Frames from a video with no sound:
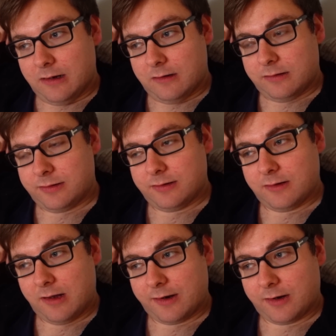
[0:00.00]

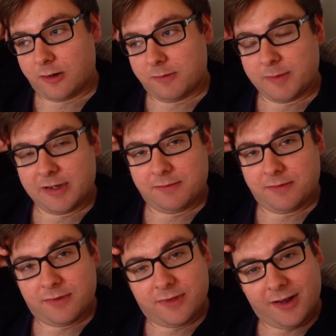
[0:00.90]
I don't know, maybe
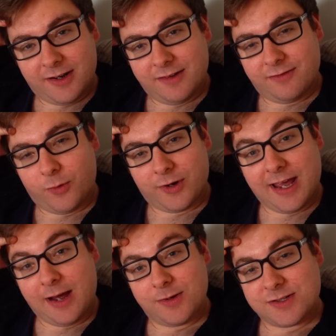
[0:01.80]
30,
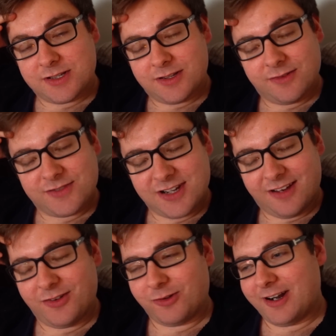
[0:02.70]
40 hours of
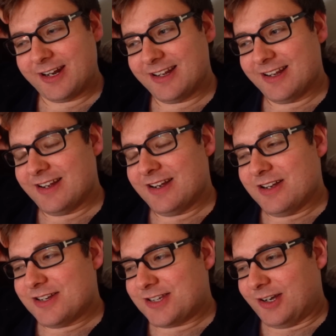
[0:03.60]
stuff already.
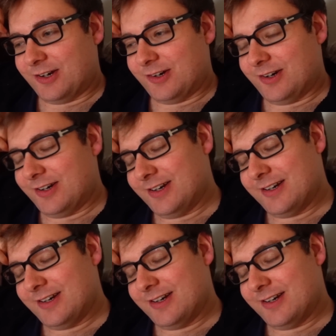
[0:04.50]
So,